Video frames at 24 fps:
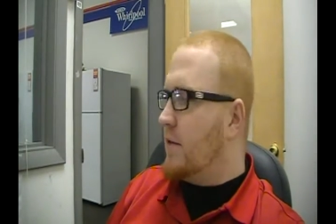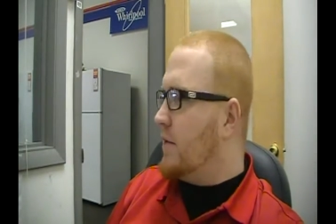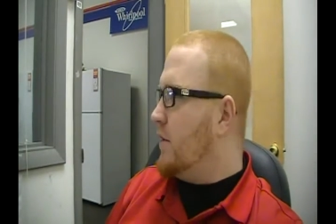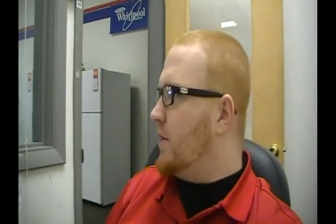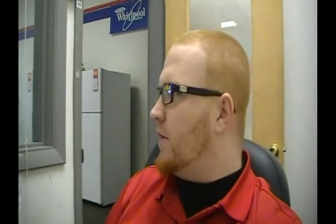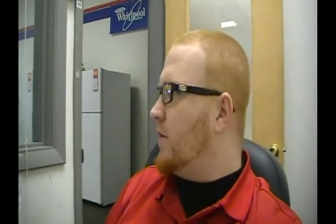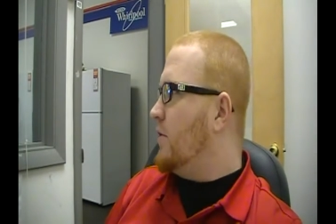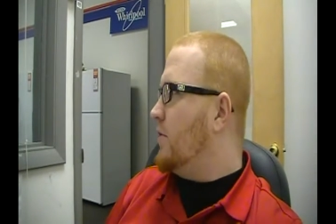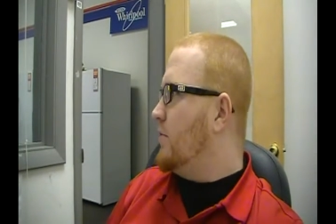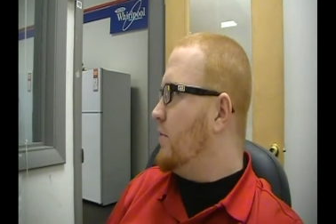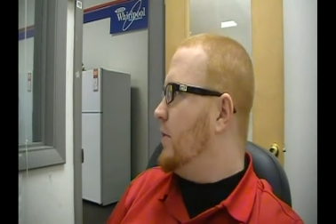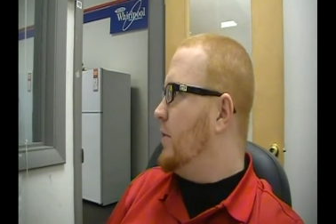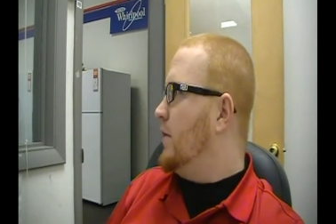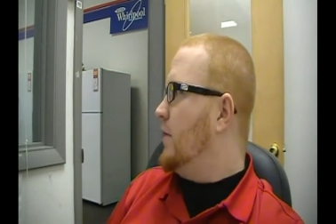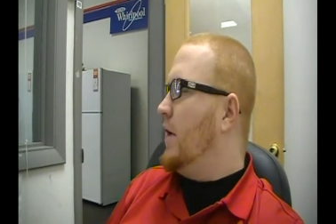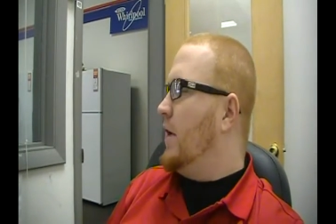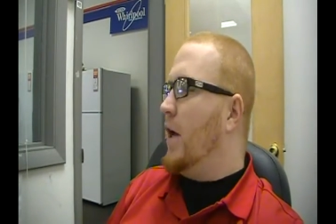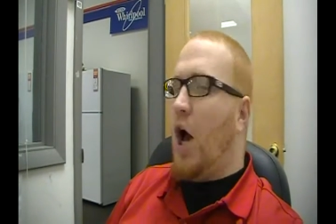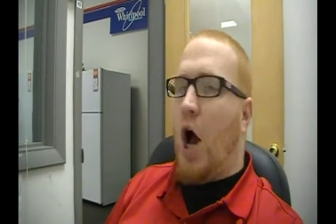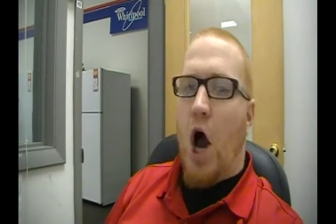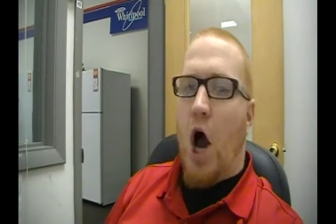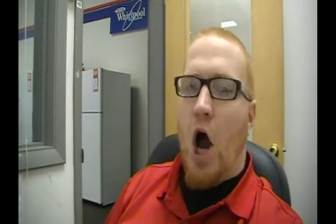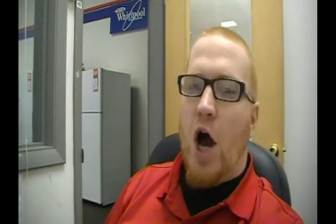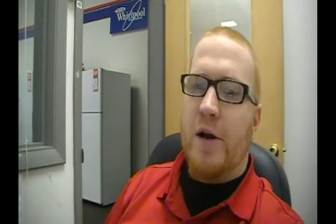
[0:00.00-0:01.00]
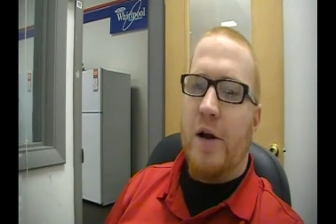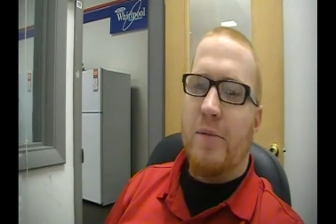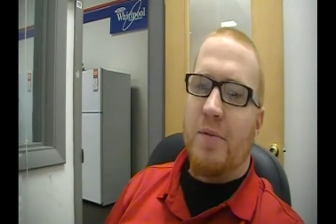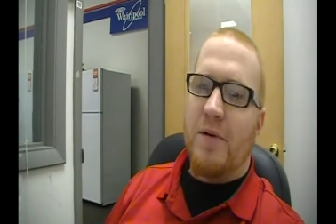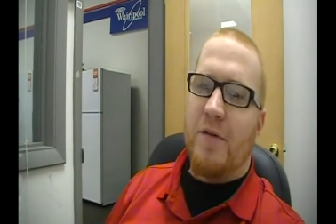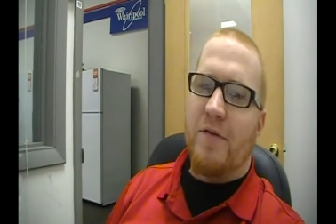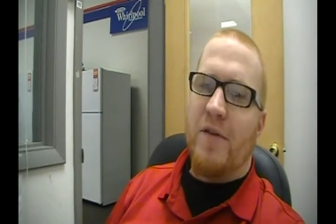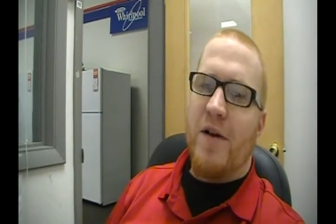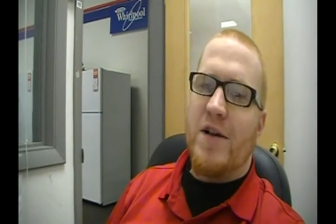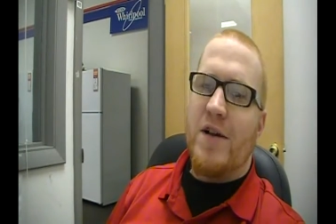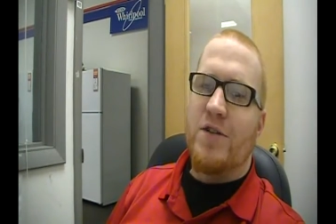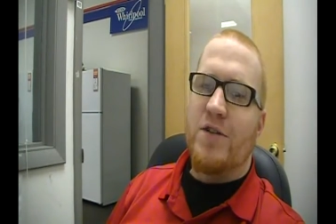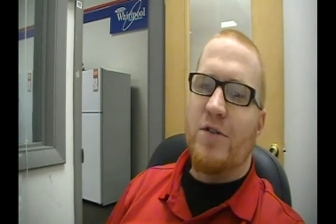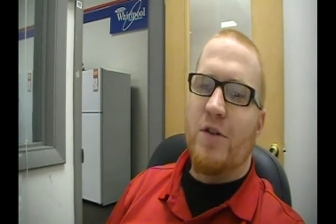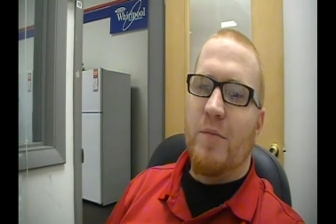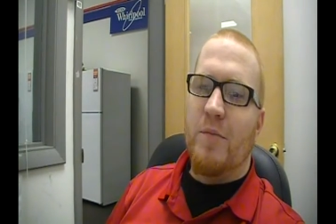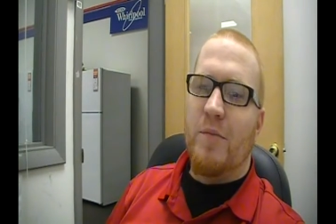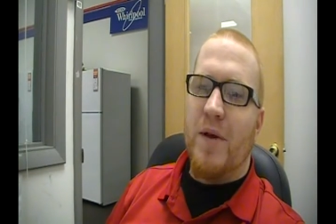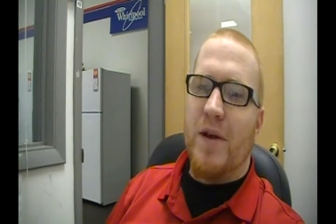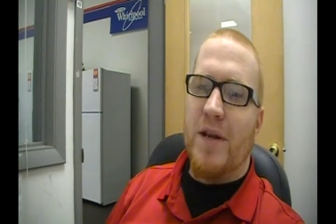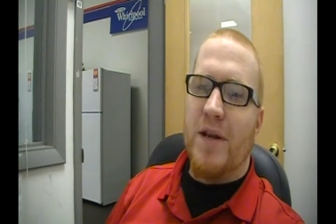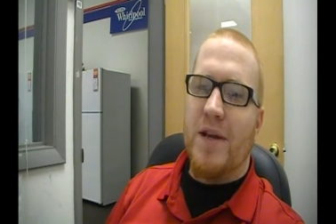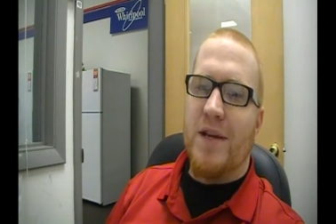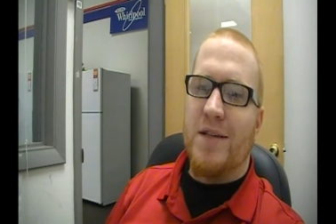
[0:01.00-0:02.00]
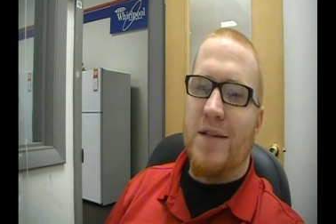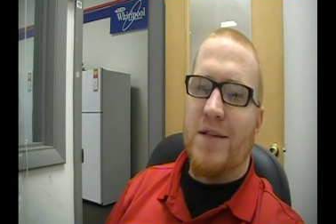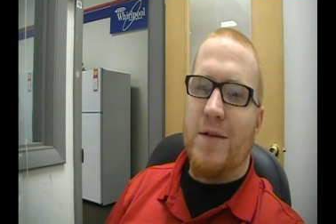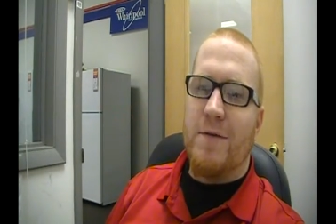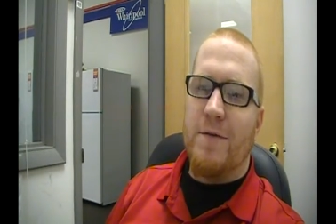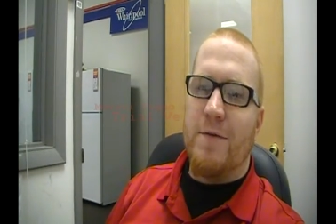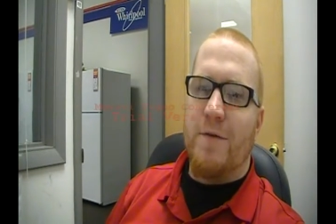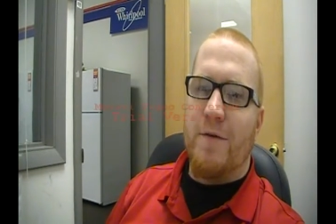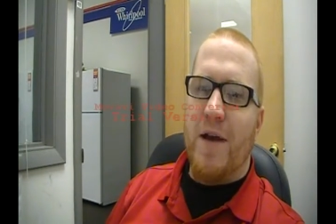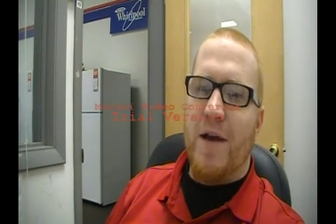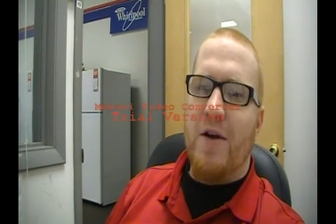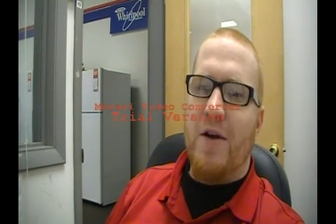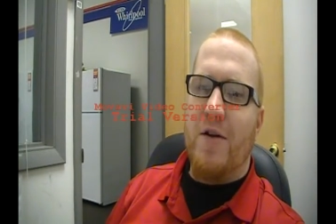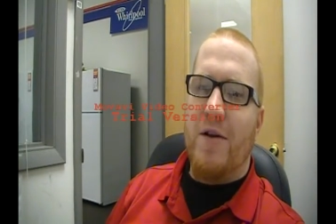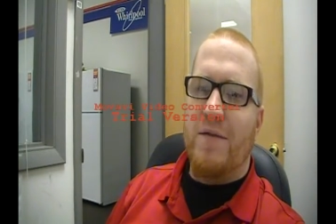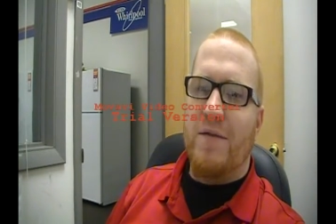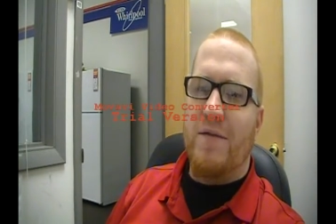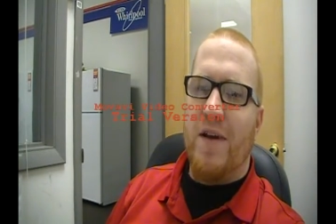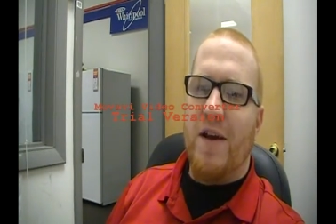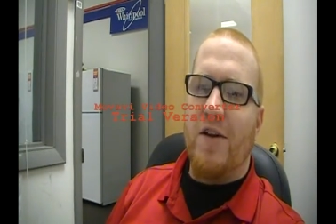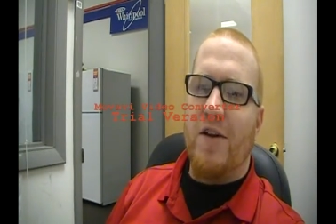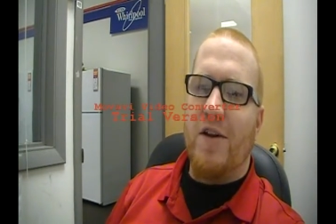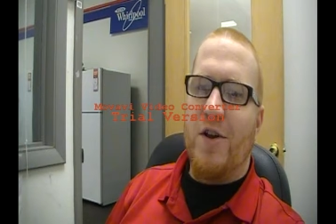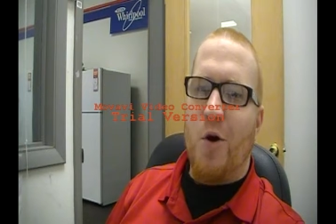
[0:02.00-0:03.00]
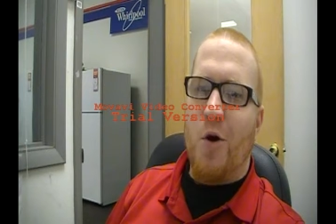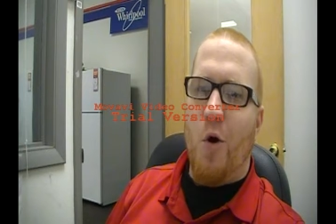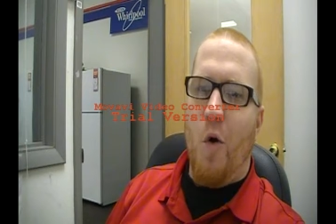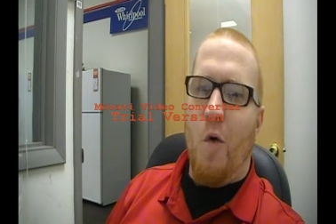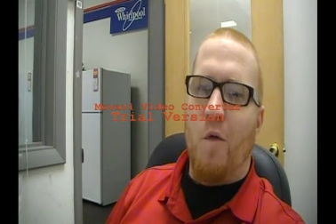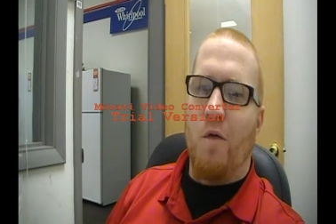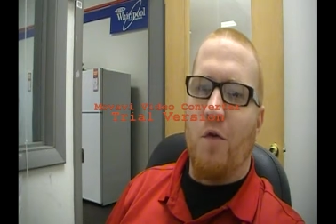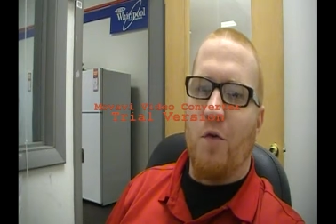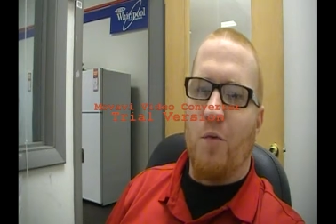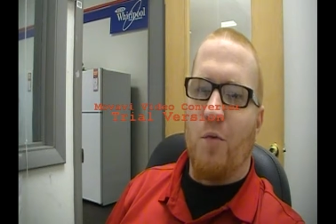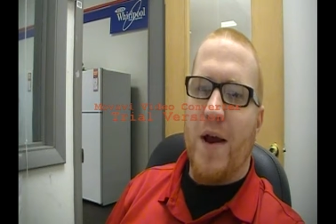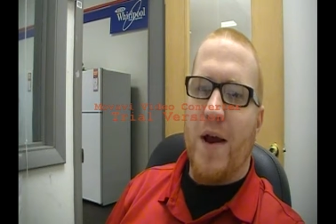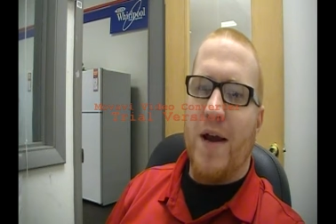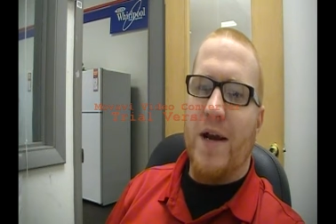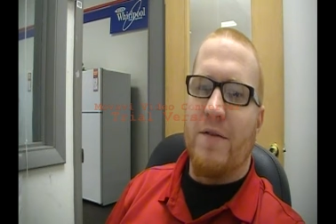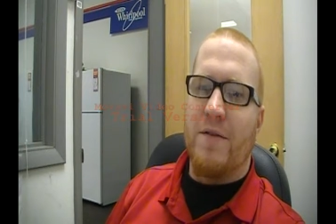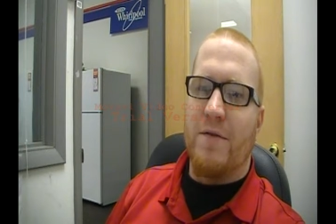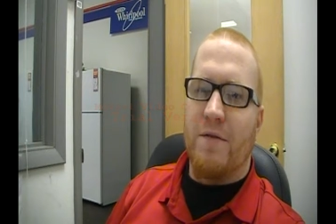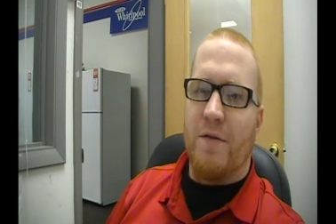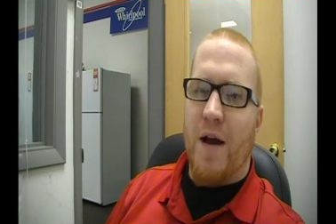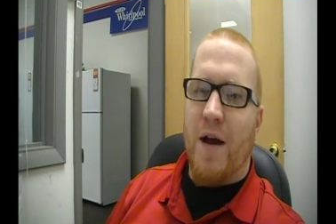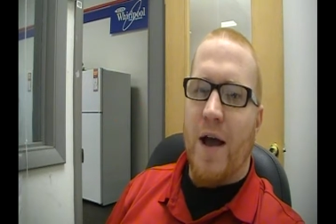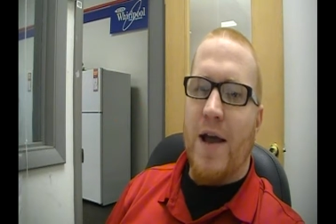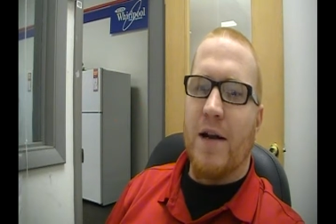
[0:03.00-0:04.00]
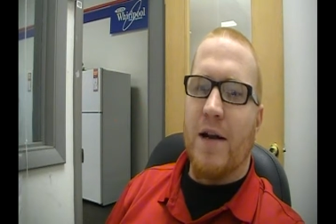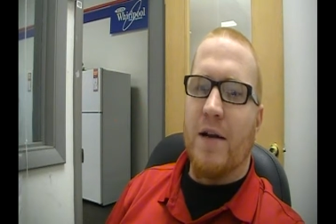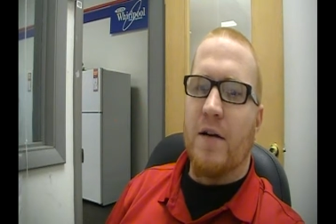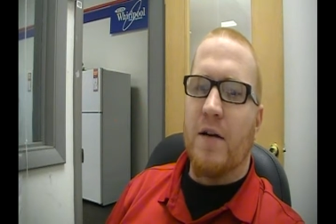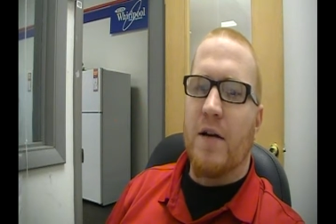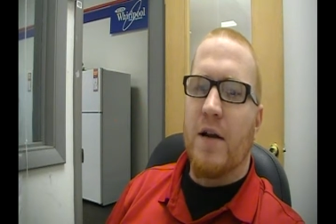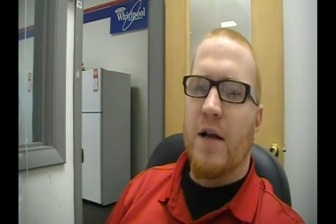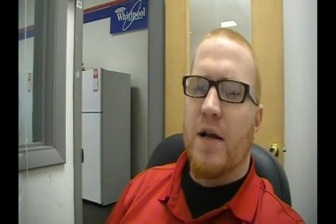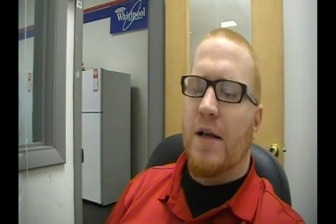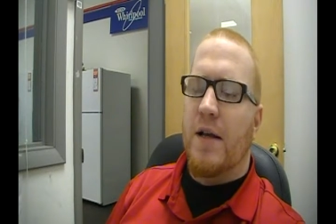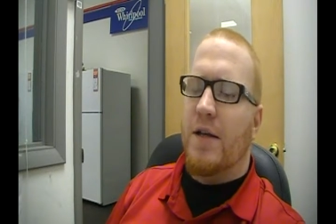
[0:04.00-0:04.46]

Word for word: you know, unprofessional opinion, is a very, very overrated fighter.